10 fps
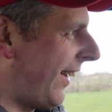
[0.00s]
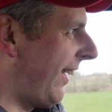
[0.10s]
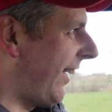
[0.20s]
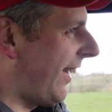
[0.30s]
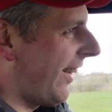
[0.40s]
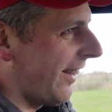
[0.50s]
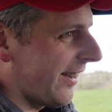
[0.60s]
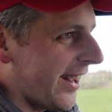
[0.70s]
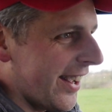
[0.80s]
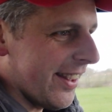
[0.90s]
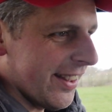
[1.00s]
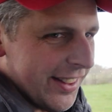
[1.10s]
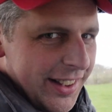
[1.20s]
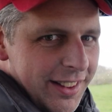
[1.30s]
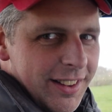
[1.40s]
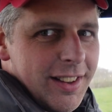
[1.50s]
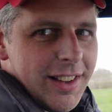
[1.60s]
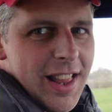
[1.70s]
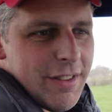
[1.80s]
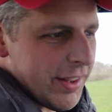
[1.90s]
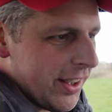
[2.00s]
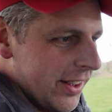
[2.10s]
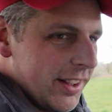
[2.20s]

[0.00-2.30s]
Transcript: Oh dear, I love it.